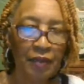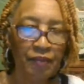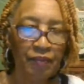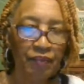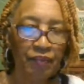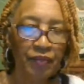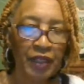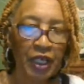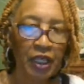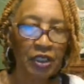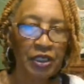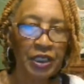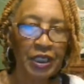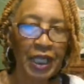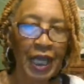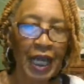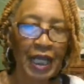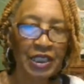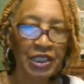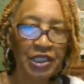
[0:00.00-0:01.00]
Because she
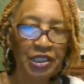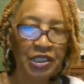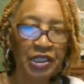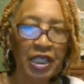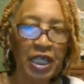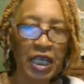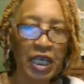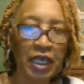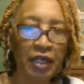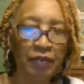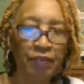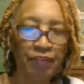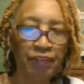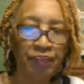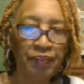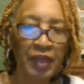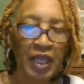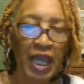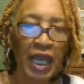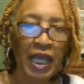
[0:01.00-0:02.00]
got sick
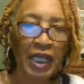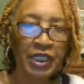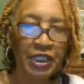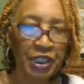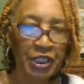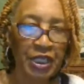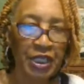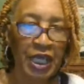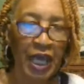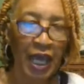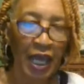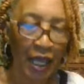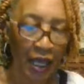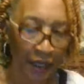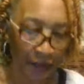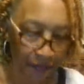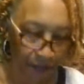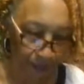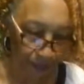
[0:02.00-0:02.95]
and she died.